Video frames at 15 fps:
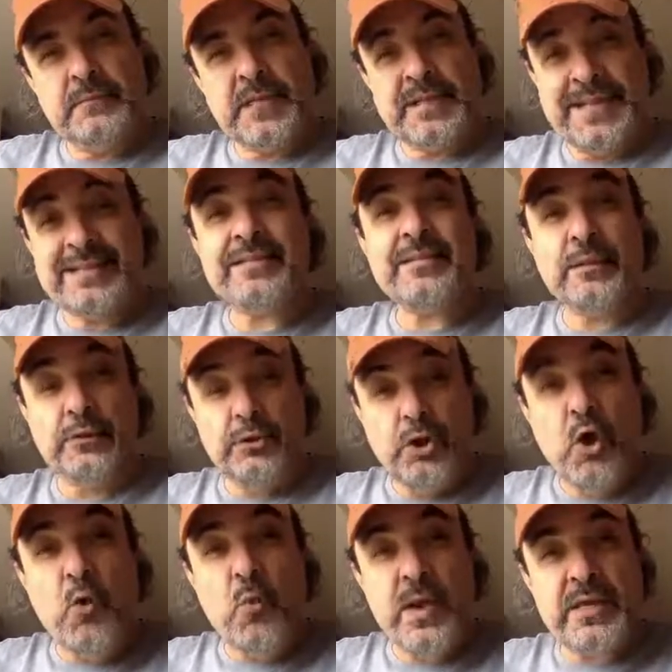And that's the
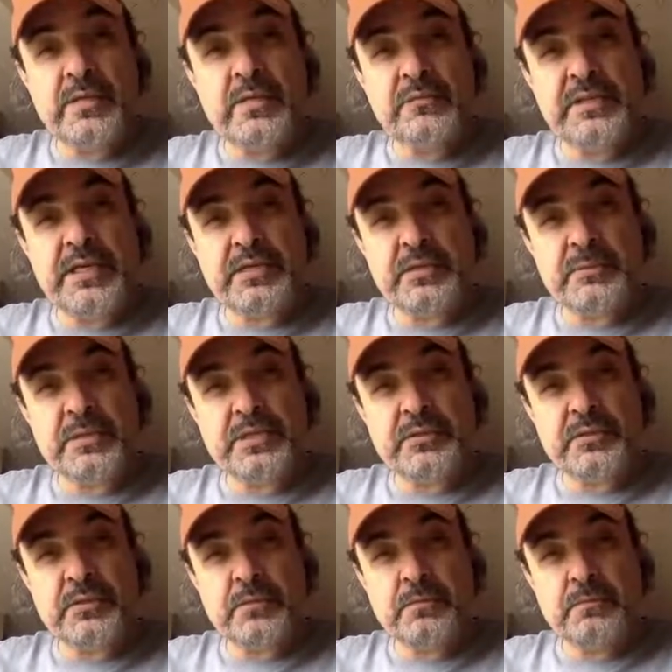low end of the
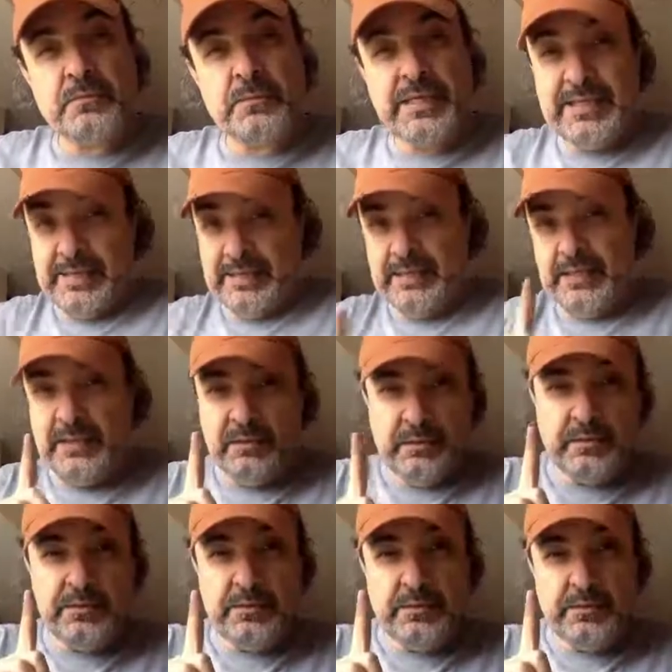estimates.
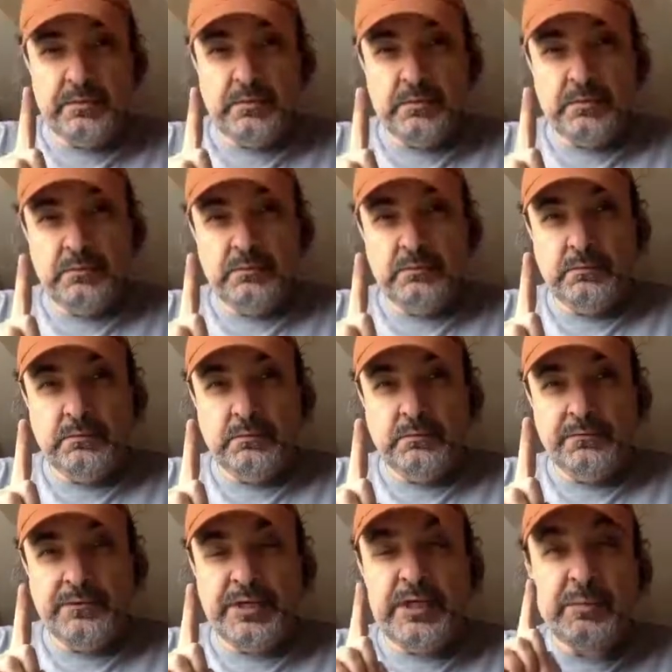Killed.
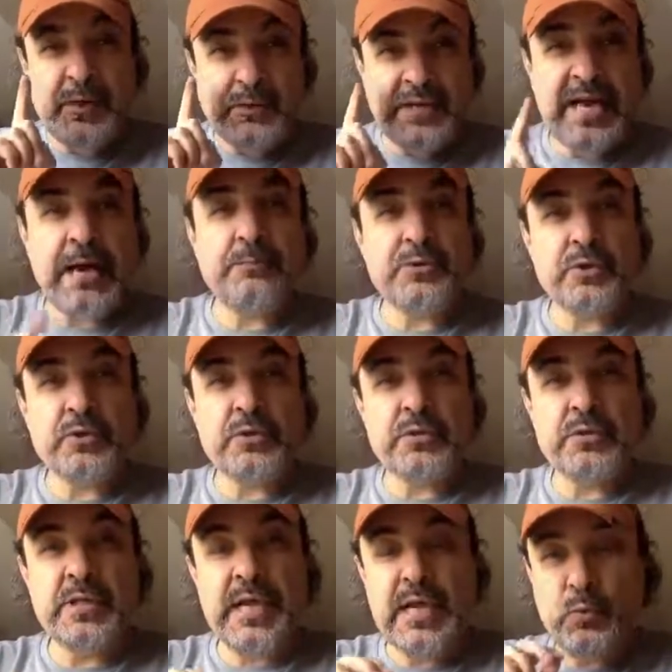Forget about
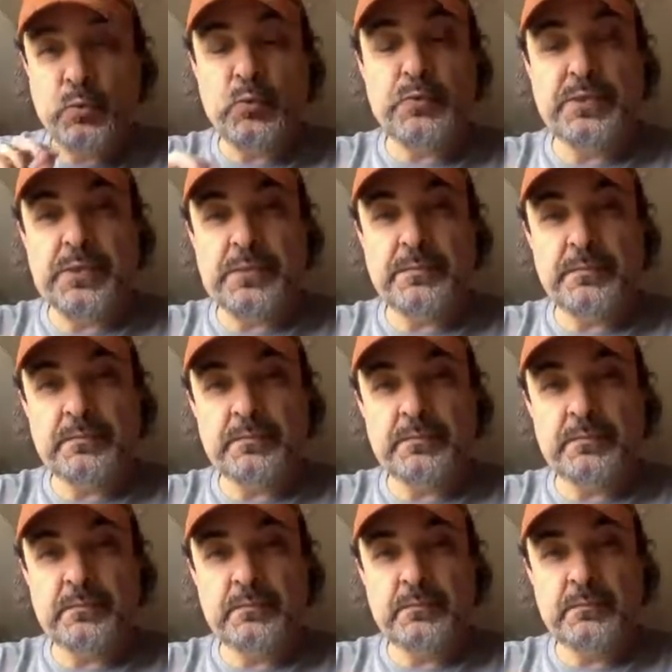captured and wounded.
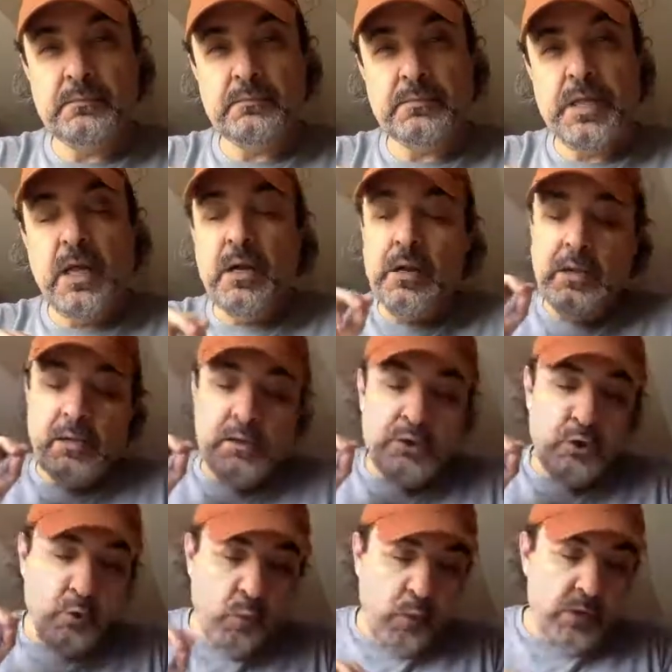
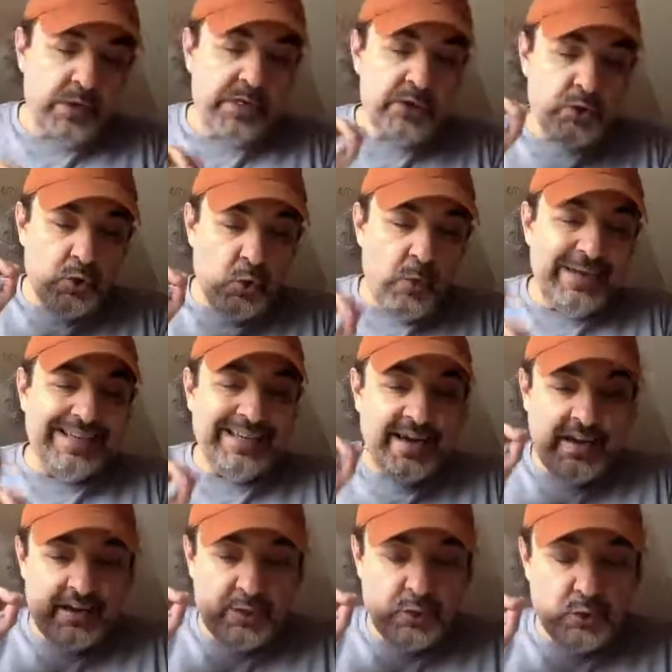The war is going
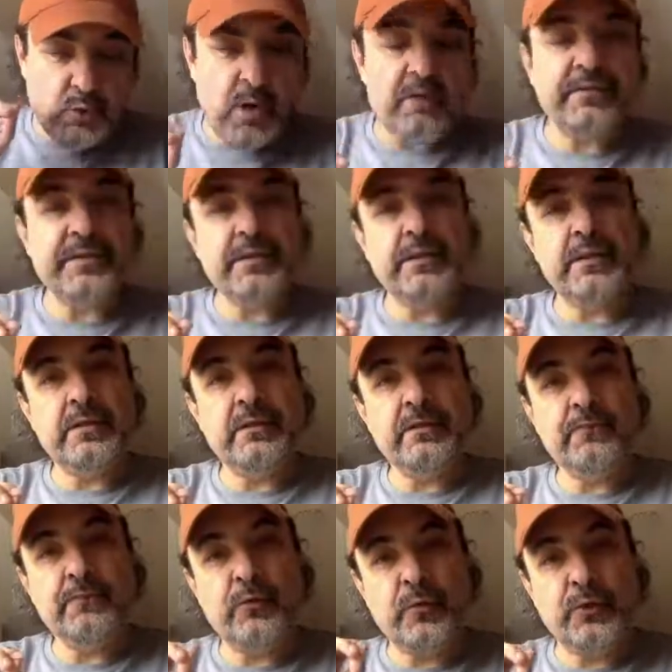catastrophically
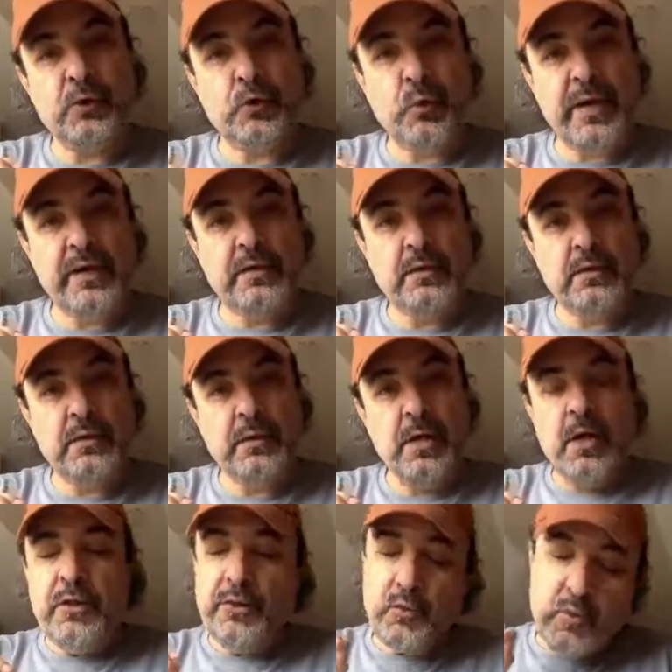for Ukraine.
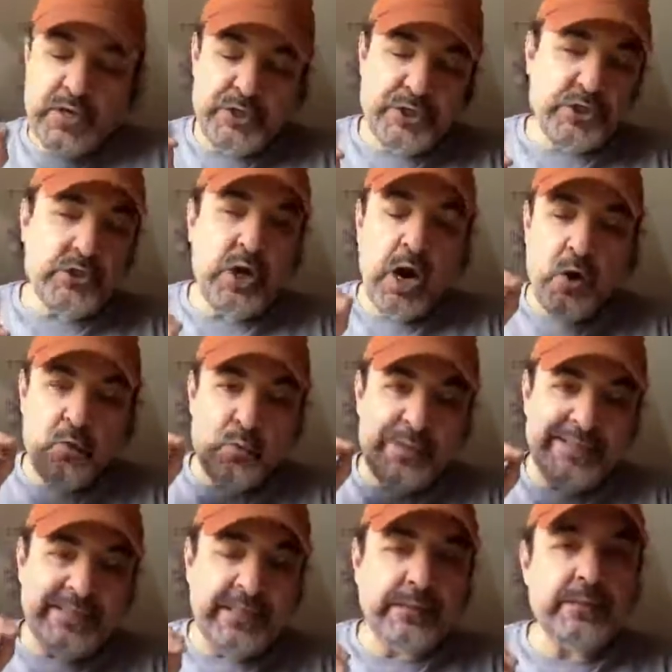The Russians are
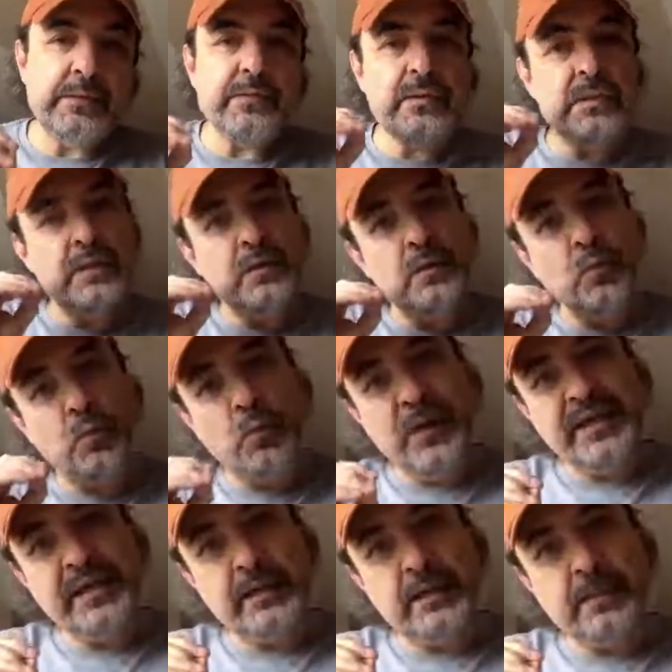relentlessly
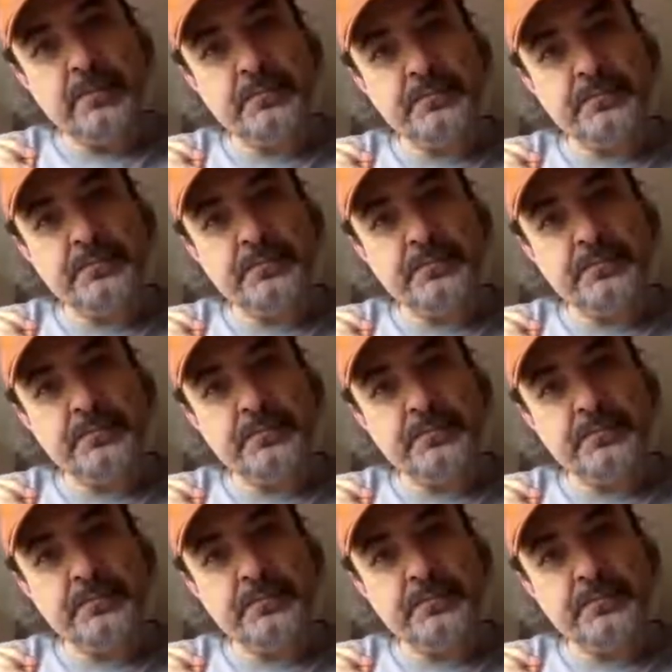winning.